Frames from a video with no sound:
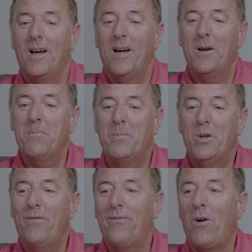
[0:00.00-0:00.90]

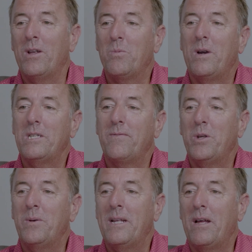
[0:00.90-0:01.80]
but you find ways of
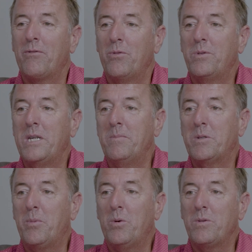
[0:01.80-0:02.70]
doing that through team
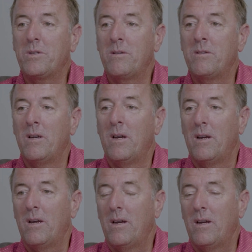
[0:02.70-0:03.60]
sports, and
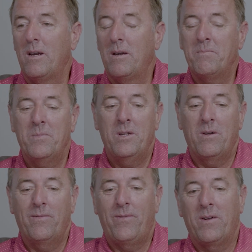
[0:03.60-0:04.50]

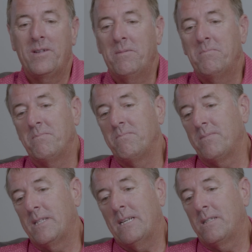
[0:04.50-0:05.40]
finding
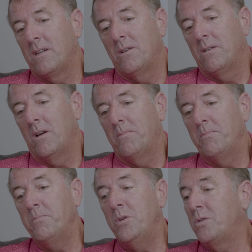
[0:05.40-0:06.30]
things that are
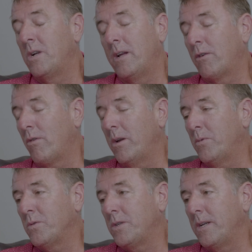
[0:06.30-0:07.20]
mutually
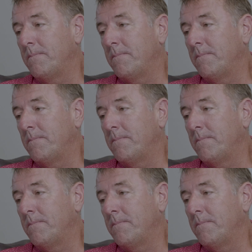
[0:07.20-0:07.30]
agreeable to